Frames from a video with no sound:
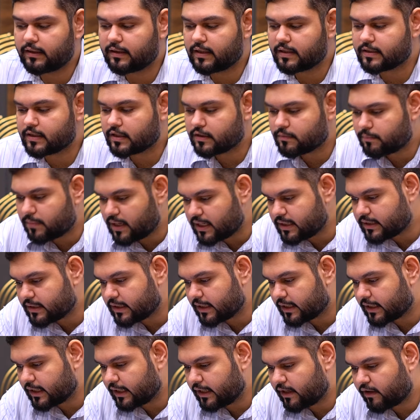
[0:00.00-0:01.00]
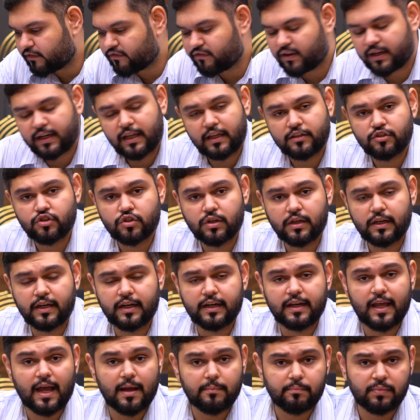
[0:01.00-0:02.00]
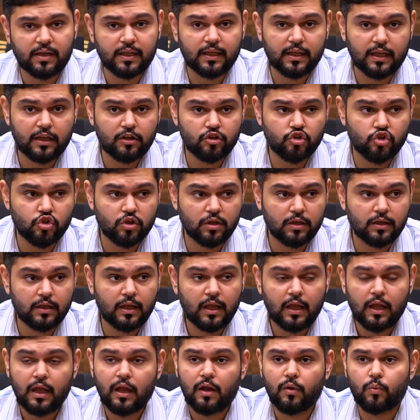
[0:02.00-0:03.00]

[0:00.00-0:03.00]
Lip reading: This is basically a financial aid application